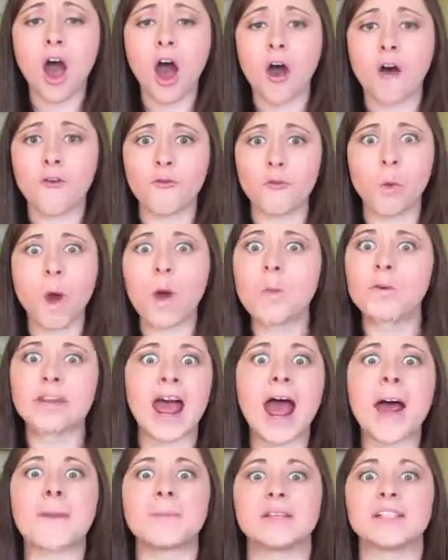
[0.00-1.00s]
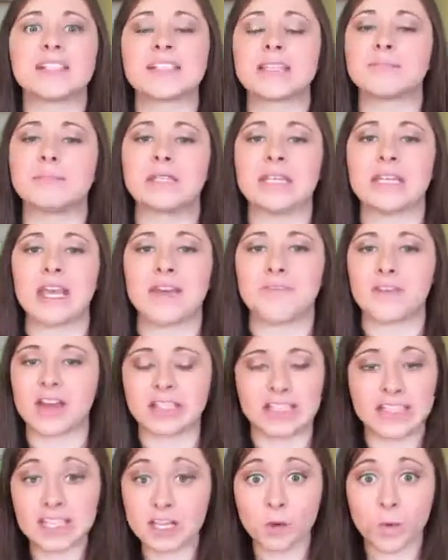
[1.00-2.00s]
of what would happen to me if I
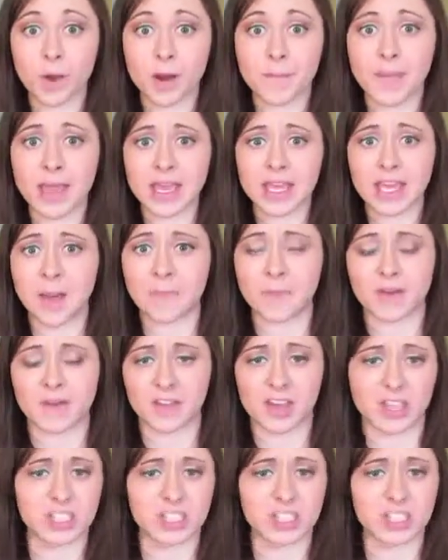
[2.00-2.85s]
didn't wear makeup and if